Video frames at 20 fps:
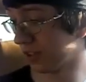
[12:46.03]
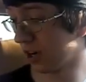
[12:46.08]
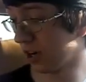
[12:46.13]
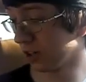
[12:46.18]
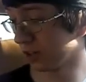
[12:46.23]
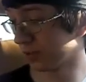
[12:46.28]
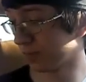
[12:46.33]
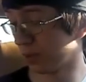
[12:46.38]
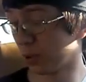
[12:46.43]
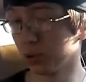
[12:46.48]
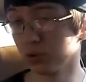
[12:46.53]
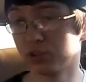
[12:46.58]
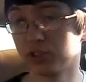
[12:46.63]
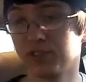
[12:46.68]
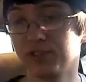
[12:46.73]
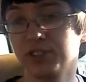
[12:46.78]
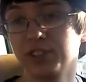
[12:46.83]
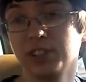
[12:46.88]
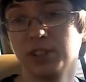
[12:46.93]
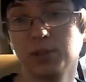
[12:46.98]
I'll talk post
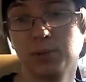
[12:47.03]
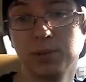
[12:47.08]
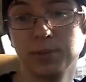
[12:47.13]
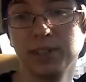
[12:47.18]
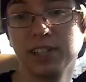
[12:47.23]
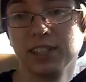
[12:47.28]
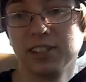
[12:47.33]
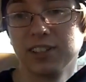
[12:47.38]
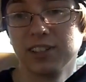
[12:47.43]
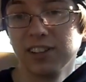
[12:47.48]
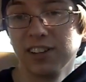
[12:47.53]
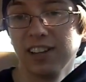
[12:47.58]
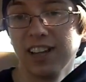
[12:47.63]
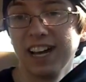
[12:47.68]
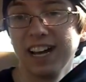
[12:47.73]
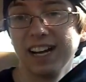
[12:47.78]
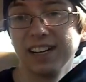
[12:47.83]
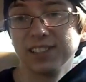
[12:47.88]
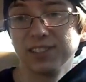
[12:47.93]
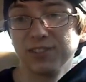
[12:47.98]
the video when we get to the
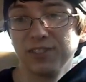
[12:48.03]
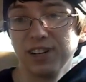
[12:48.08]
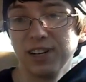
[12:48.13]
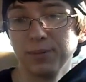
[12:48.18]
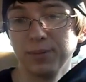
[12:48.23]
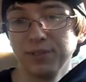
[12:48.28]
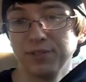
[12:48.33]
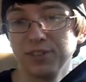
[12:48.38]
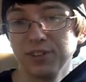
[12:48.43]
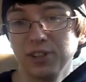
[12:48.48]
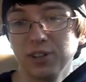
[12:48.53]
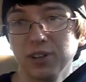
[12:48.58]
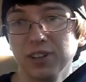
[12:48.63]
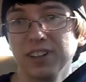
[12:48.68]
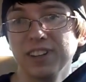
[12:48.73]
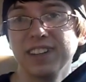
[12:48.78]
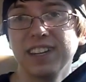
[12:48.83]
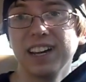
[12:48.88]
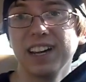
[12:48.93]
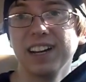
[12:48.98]
last family video
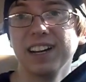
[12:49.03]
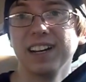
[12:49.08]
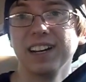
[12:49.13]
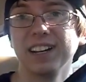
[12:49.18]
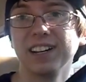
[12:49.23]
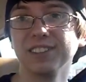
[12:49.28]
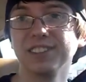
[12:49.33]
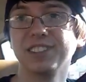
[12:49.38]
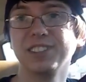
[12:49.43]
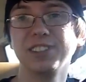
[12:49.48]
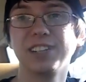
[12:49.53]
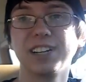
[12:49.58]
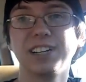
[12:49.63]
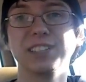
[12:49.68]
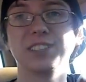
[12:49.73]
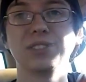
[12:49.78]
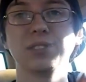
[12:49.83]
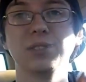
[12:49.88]
of the day, and I'll see you guys